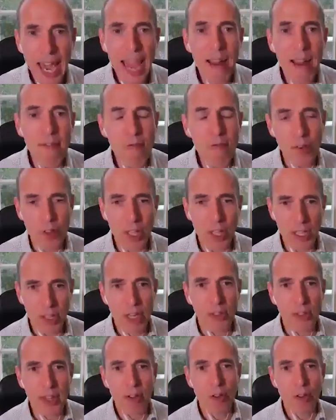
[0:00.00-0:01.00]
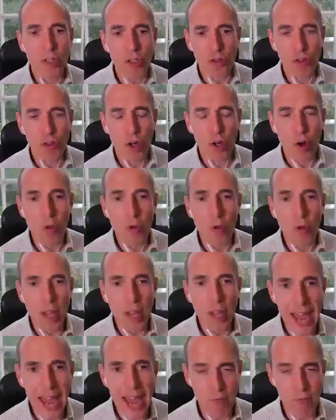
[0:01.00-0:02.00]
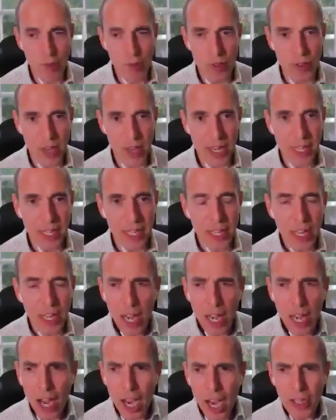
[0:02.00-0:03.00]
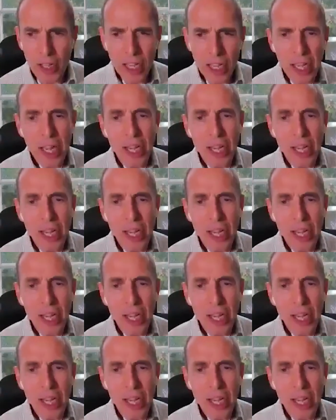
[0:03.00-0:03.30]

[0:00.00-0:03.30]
Everything, that they'll control everything. And